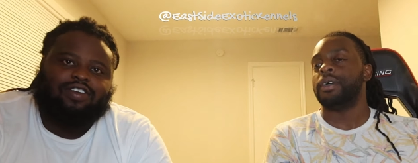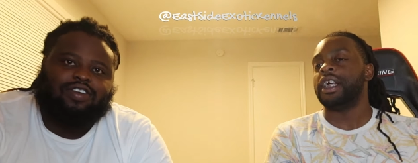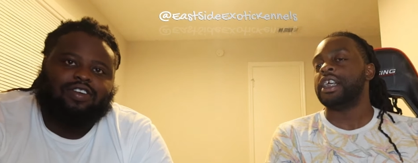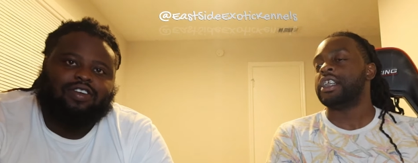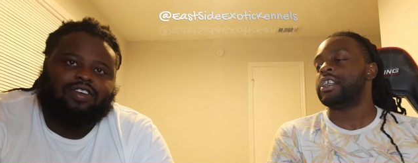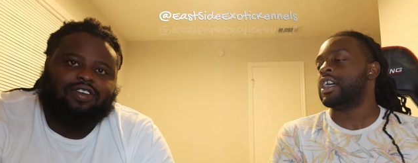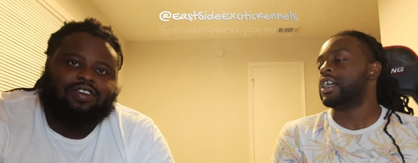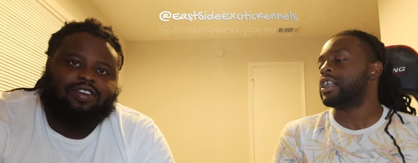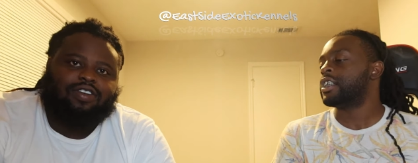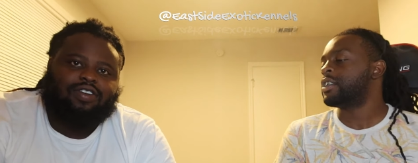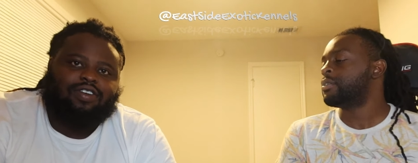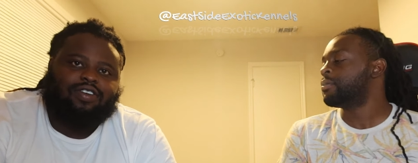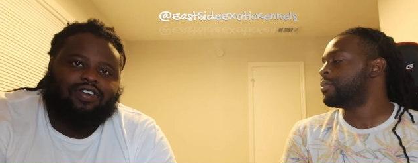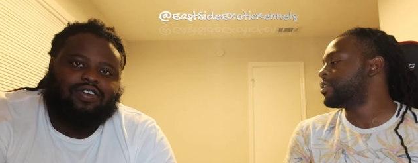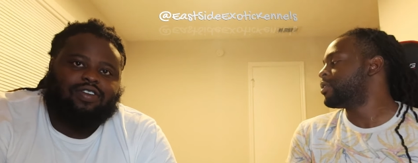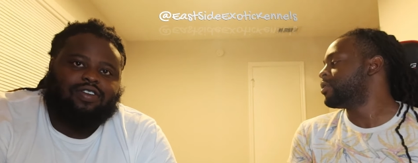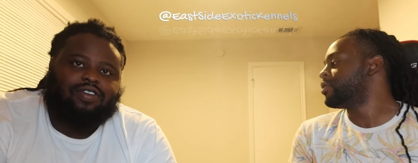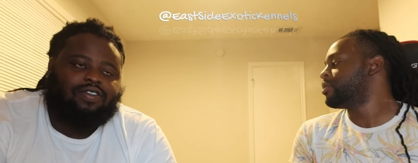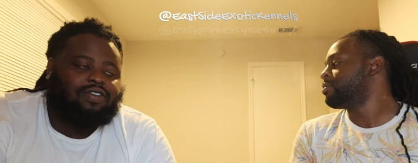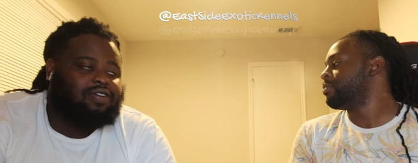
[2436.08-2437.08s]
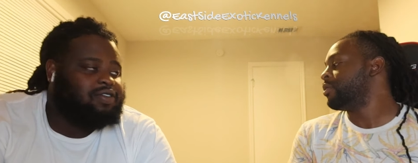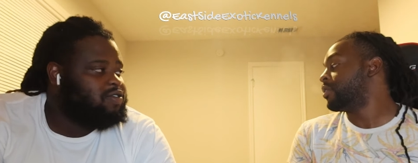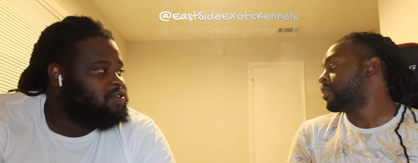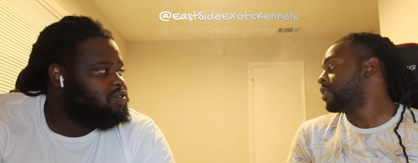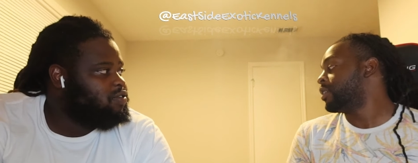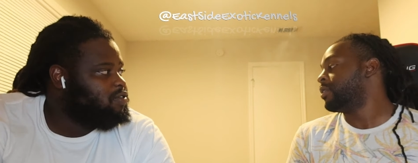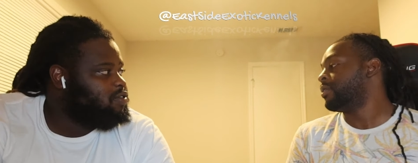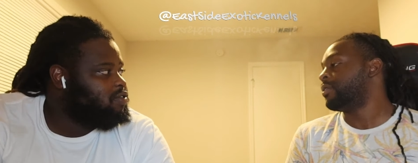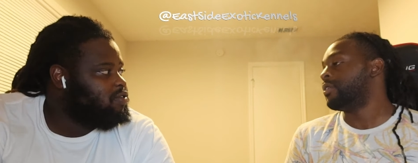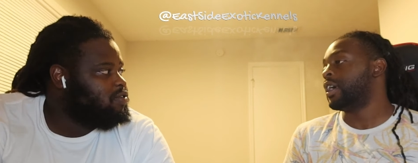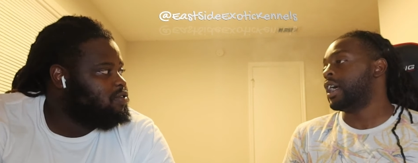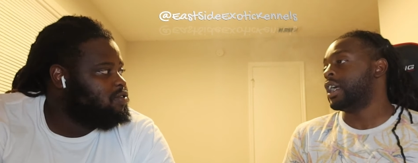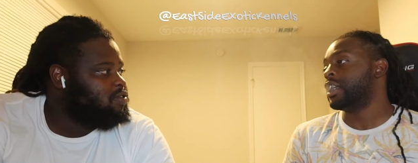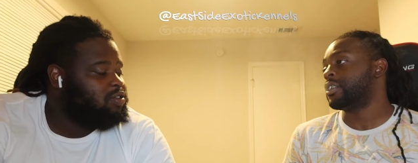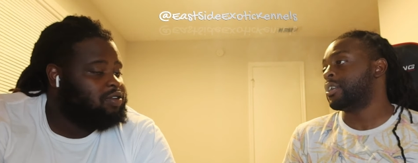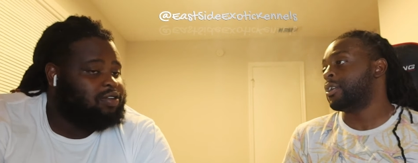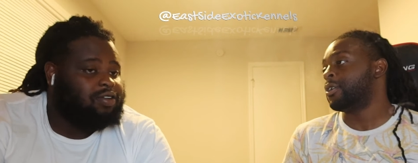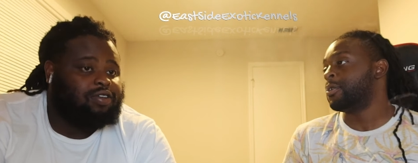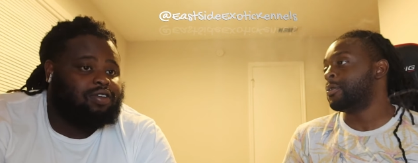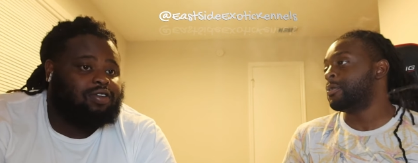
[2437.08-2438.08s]
Speaker 1: But they trying to see what you smoking on.
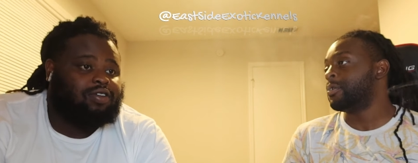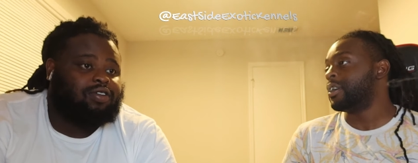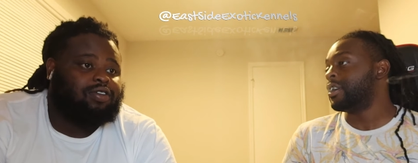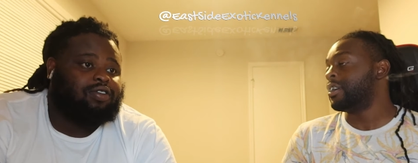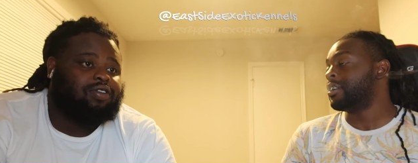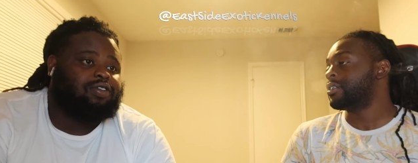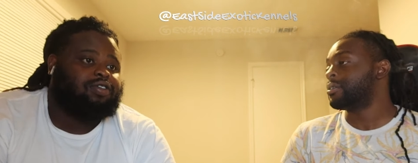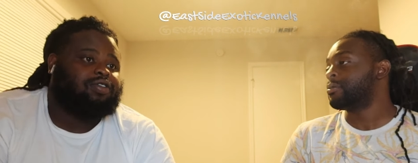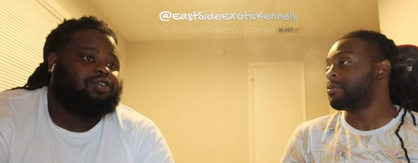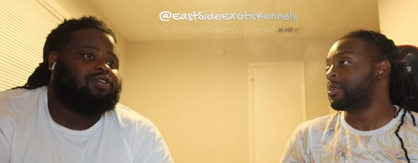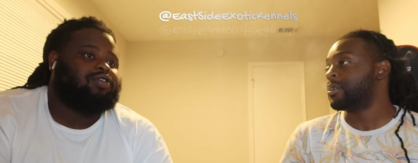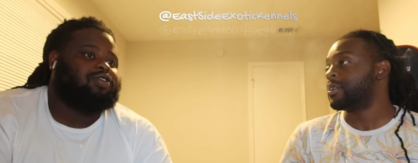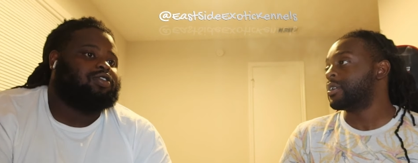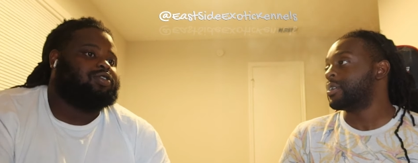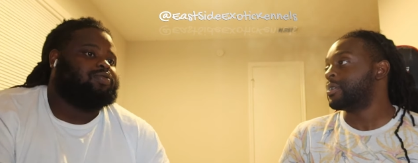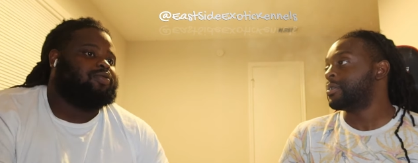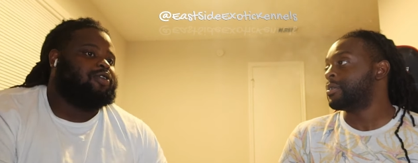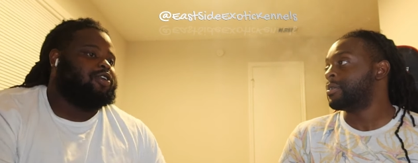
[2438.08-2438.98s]
I showed them what I'm smoking.